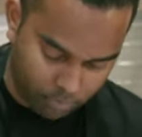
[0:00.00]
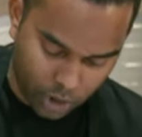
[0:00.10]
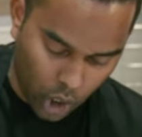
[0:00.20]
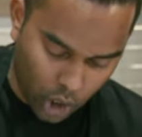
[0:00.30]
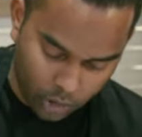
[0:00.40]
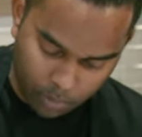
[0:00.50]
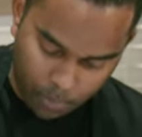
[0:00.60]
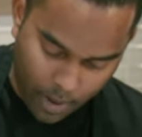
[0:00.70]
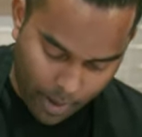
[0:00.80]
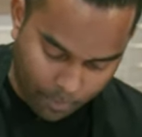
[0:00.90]
salt,
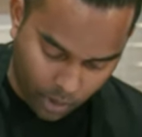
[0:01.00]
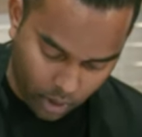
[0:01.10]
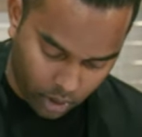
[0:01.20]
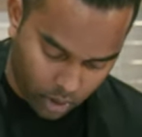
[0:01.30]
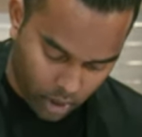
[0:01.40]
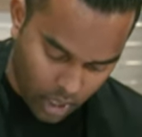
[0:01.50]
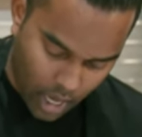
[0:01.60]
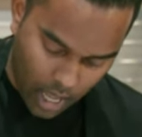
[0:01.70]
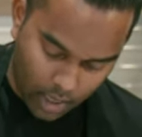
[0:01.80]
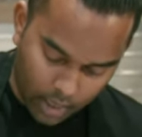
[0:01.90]
pepper,
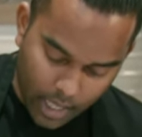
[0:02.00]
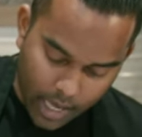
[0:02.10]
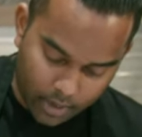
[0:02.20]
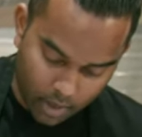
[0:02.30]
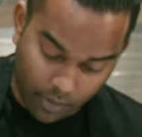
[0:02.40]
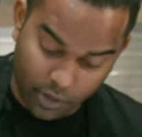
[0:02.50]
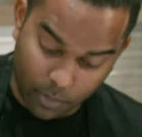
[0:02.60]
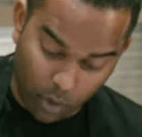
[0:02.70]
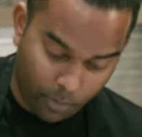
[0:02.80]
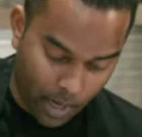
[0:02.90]
a lot of
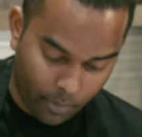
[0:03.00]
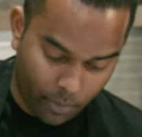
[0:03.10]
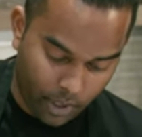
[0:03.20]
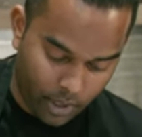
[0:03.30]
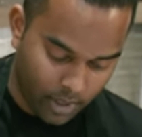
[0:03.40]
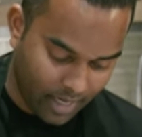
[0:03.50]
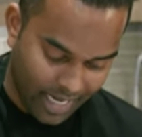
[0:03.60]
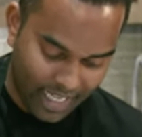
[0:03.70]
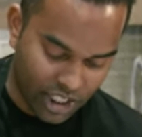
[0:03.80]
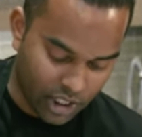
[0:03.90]
smoked paprika
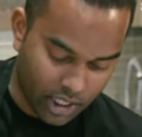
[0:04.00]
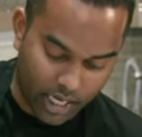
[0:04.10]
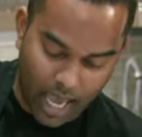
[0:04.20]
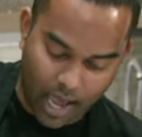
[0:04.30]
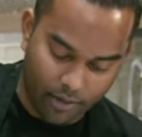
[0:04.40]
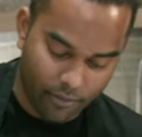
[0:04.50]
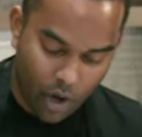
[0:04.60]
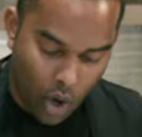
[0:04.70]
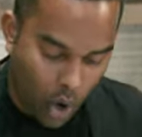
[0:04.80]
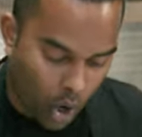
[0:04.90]
and it's just gonna have
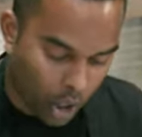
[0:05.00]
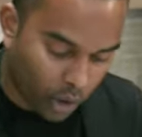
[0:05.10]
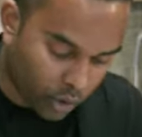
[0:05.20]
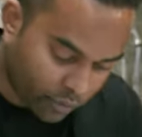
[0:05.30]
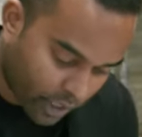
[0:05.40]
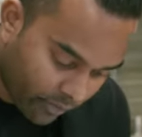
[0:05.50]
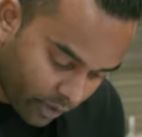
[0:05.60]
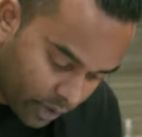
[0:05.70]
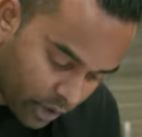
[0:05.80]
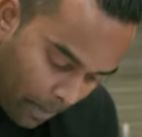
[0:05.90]
all of those
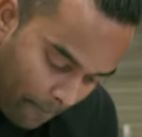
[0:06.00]
flavors